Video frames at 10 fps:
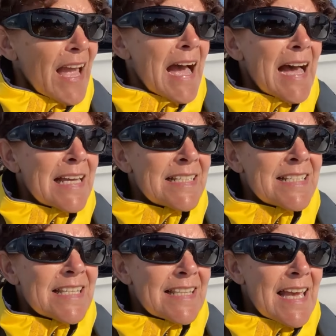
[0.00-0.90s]

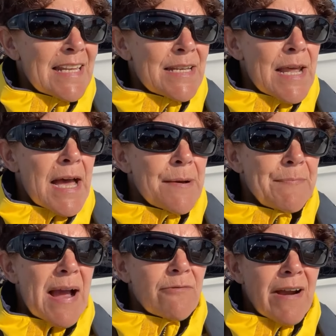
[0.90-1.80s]
and then uh,
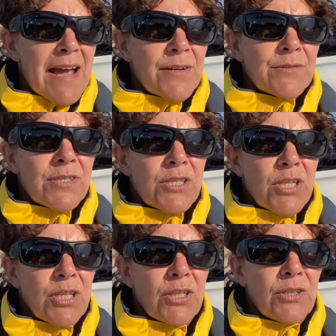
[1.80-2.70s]
back round
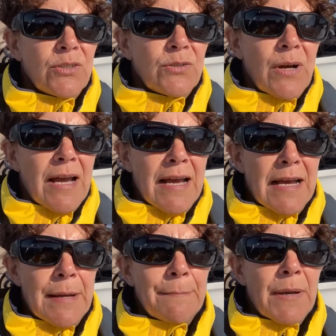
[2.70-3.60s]
to
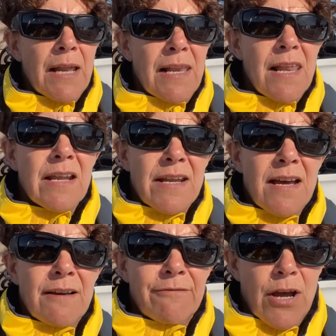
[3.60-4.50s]
um,
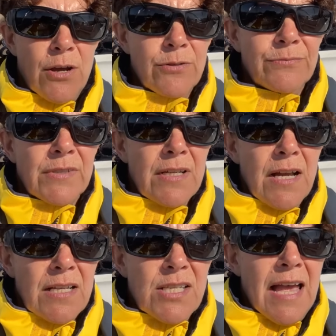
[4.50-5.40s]
Lunna Voe
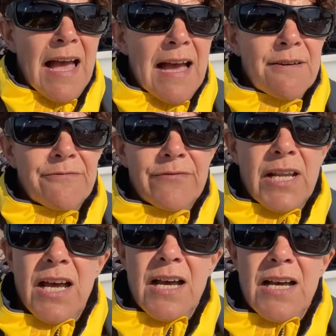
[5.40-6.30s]
to have
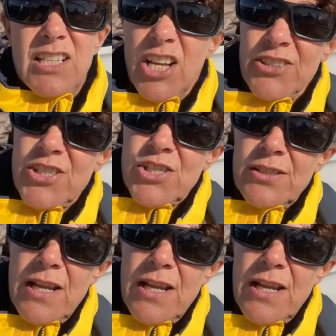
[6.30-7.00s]
uh, lunch.